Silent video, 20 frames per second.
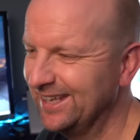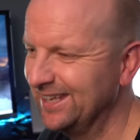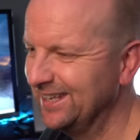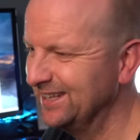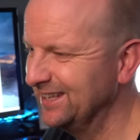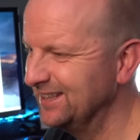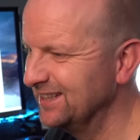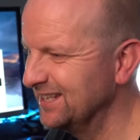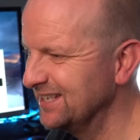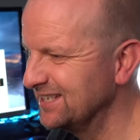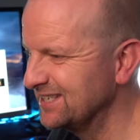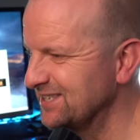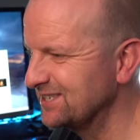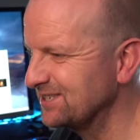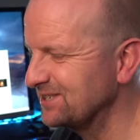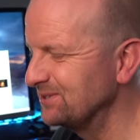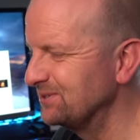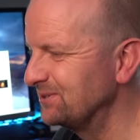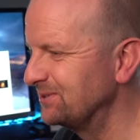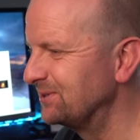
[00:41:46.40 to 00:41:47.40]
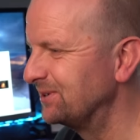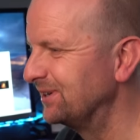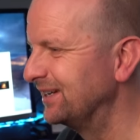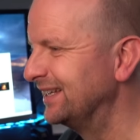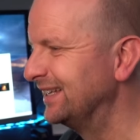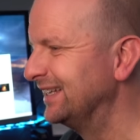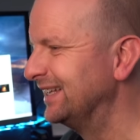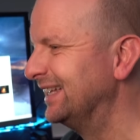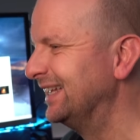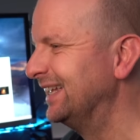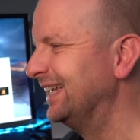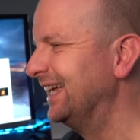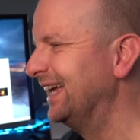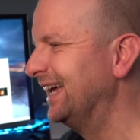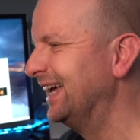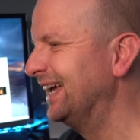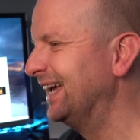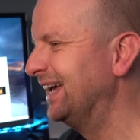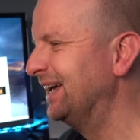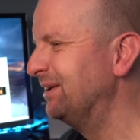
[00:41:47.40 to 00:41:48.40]
in the snow,
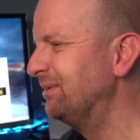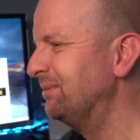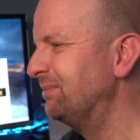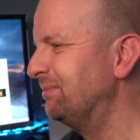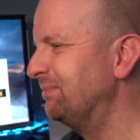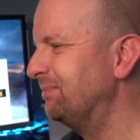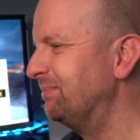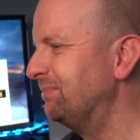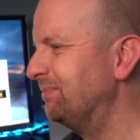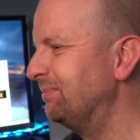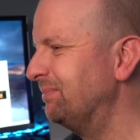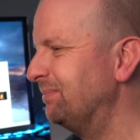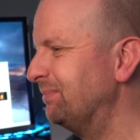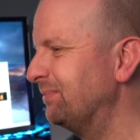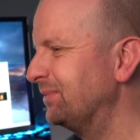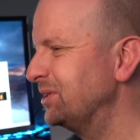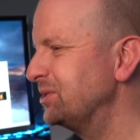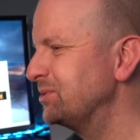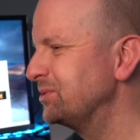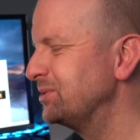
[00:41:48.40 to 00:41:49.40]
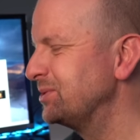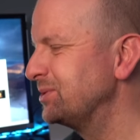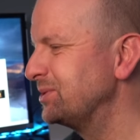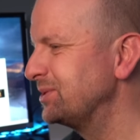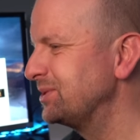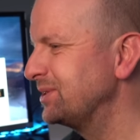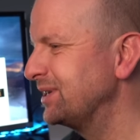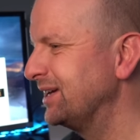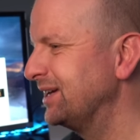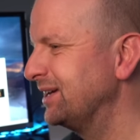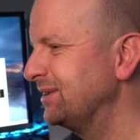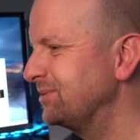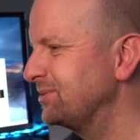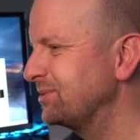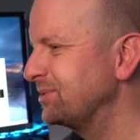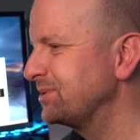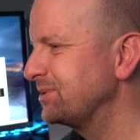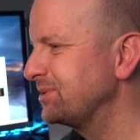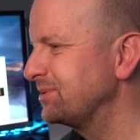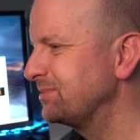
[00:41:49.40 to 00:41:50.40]
um, which was uh, which
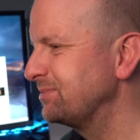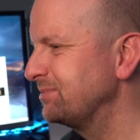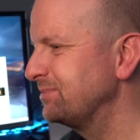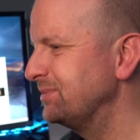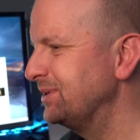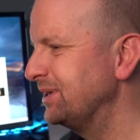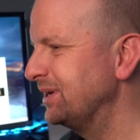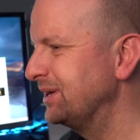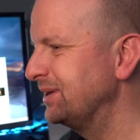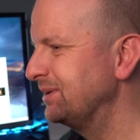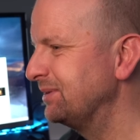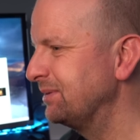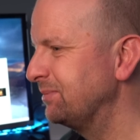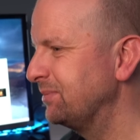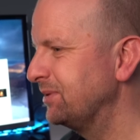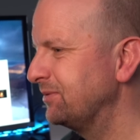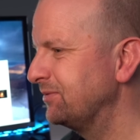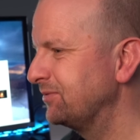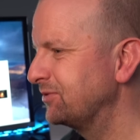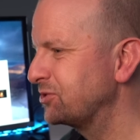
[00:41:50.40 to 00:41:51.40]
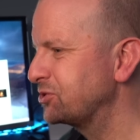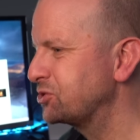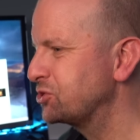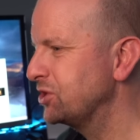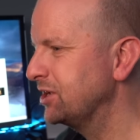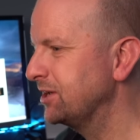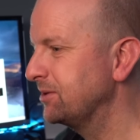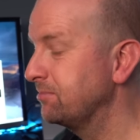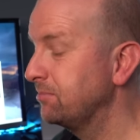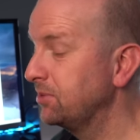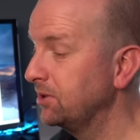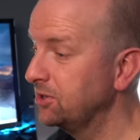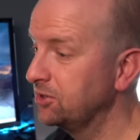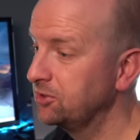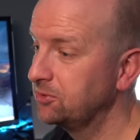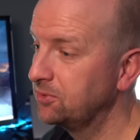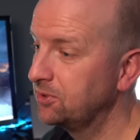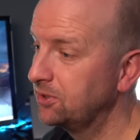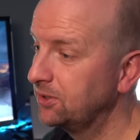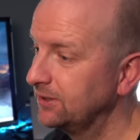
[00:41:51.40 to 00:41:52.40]
was yeah a bit frustrating. But you
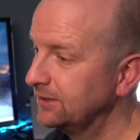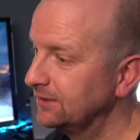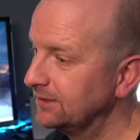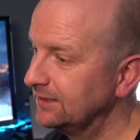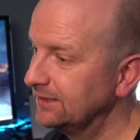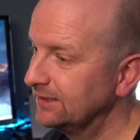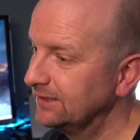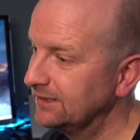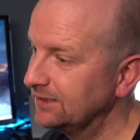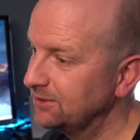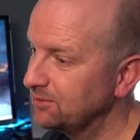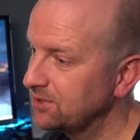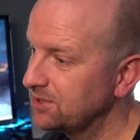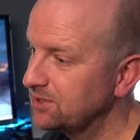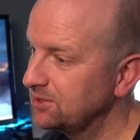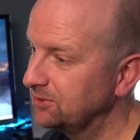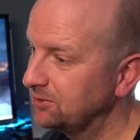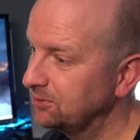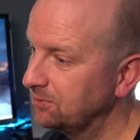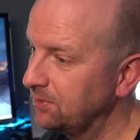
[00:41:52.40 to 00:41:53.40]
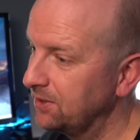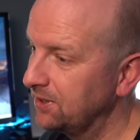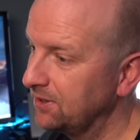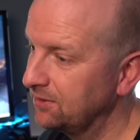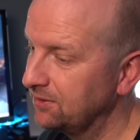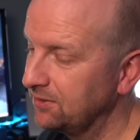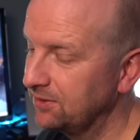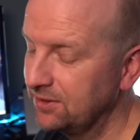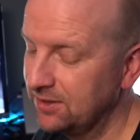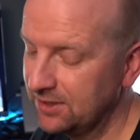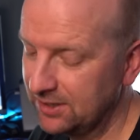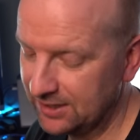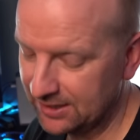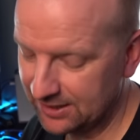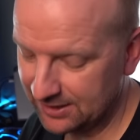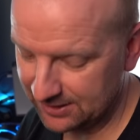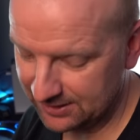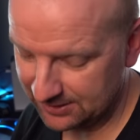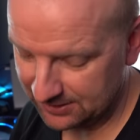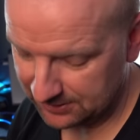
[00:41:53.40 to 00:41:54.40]
know what, it was still better than the
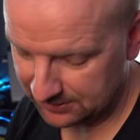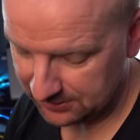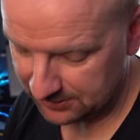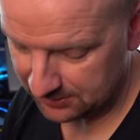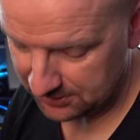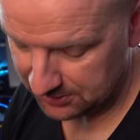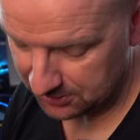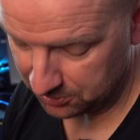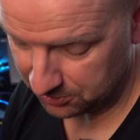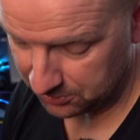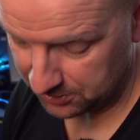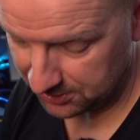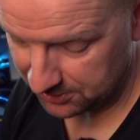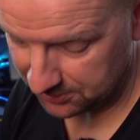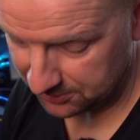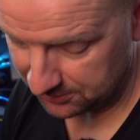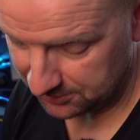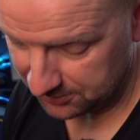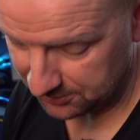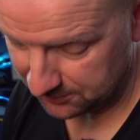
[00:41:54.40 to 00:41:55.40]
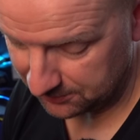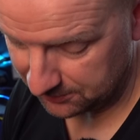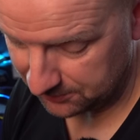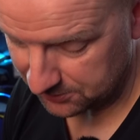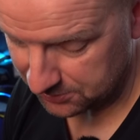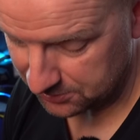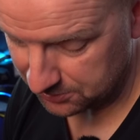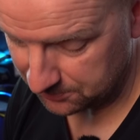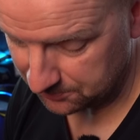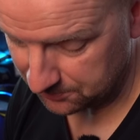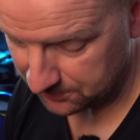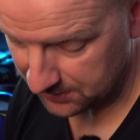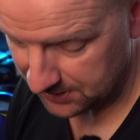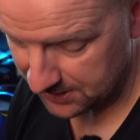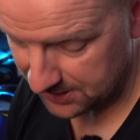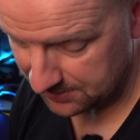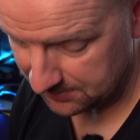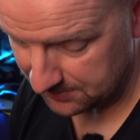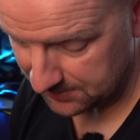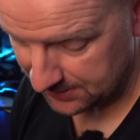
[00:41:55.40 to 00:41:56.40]
uh, than the alternative. So
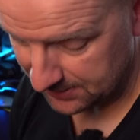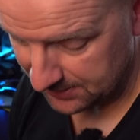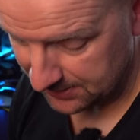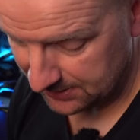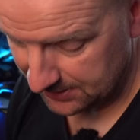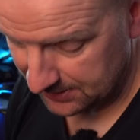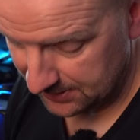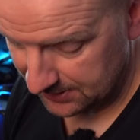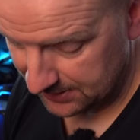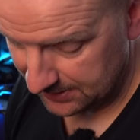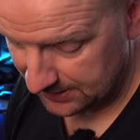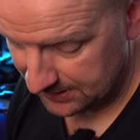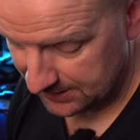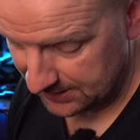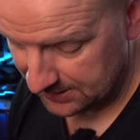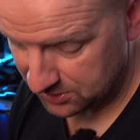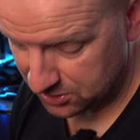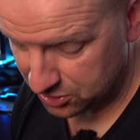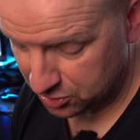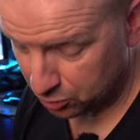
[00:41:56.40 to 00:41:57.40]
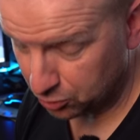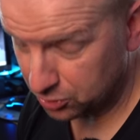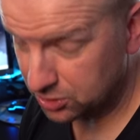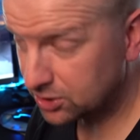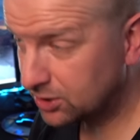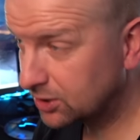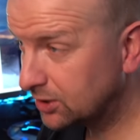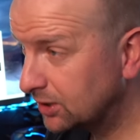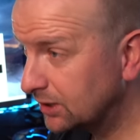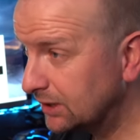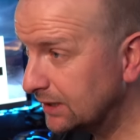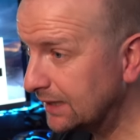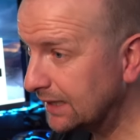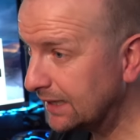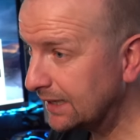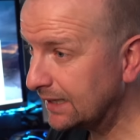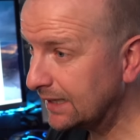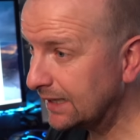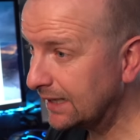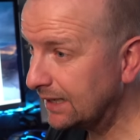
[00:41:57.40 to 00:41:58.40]
yeah. Uh, in total,
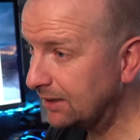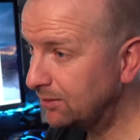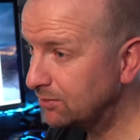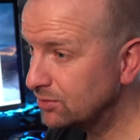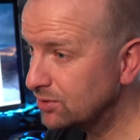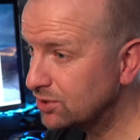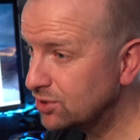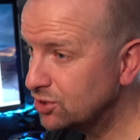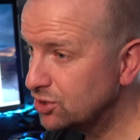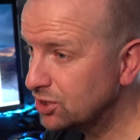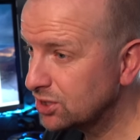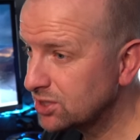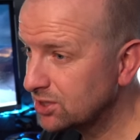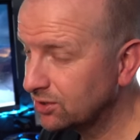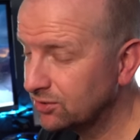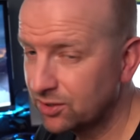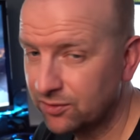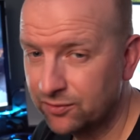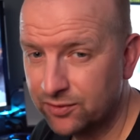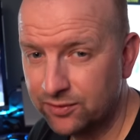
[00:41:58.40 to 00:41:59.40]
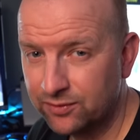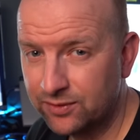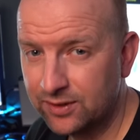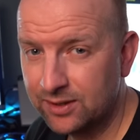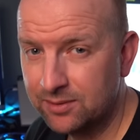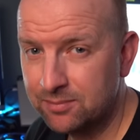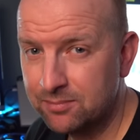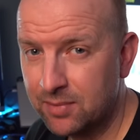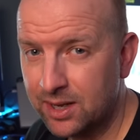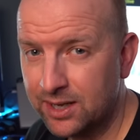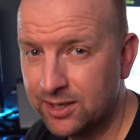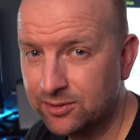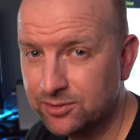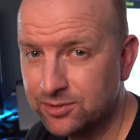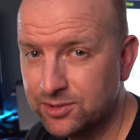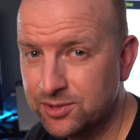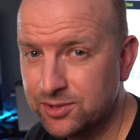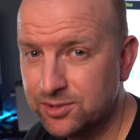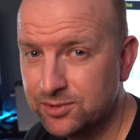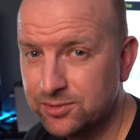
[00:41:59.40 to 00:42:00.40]
uh, it was just under 50
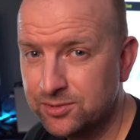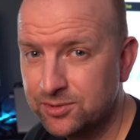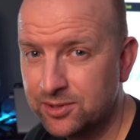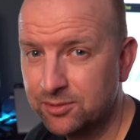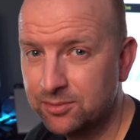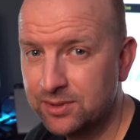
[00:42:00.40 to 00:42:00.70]
miles that